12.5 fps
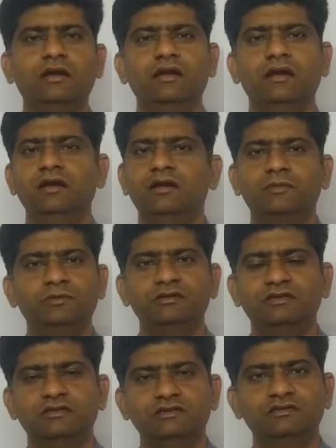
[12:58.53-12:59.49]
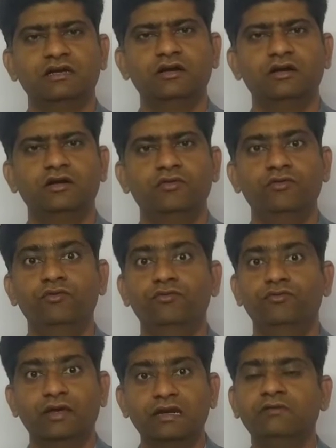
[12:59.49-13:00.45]
you can interpret the data
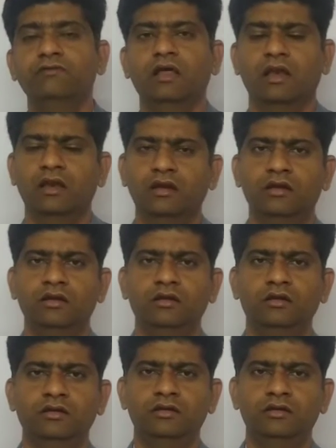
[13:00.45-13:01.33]
very well.